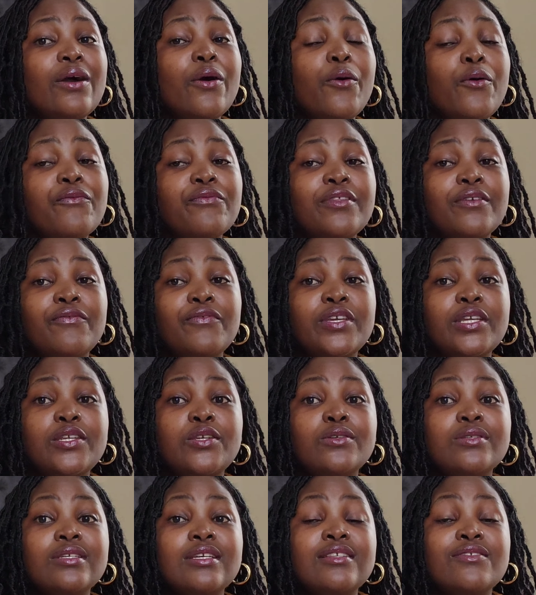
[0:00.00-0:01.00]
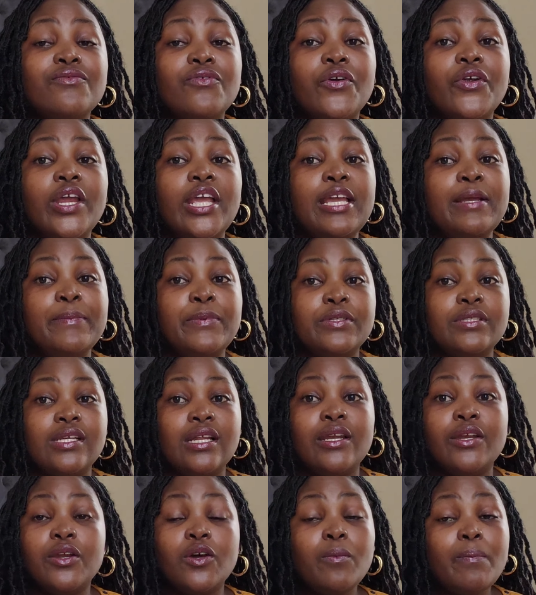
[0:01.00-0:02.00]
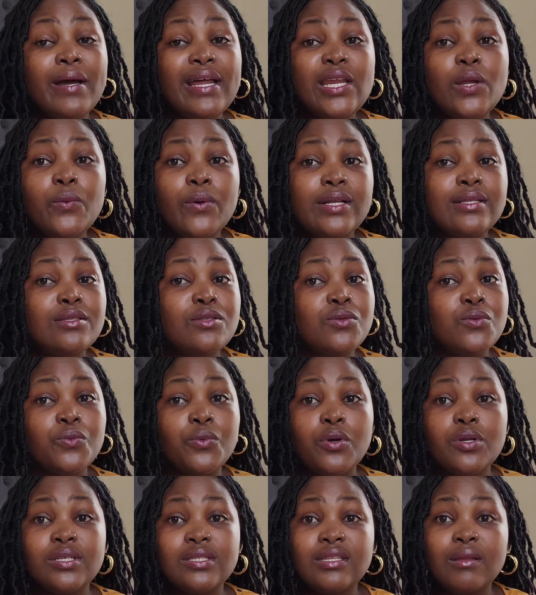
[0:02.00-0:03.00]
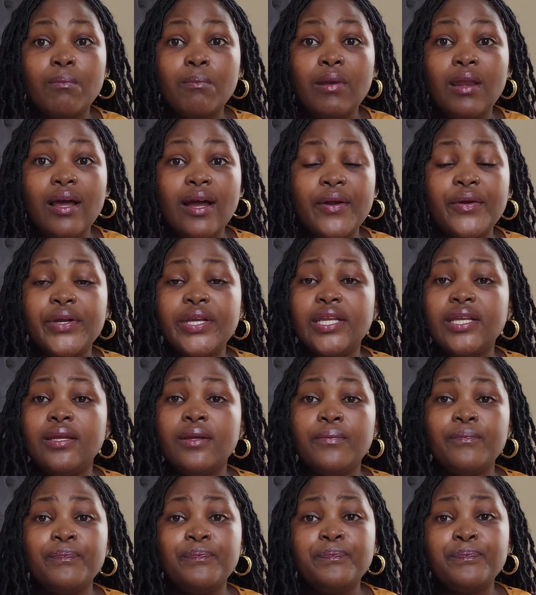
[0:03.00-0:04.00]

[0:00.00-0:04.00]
of the videos is very important nobody wants to watch the blurry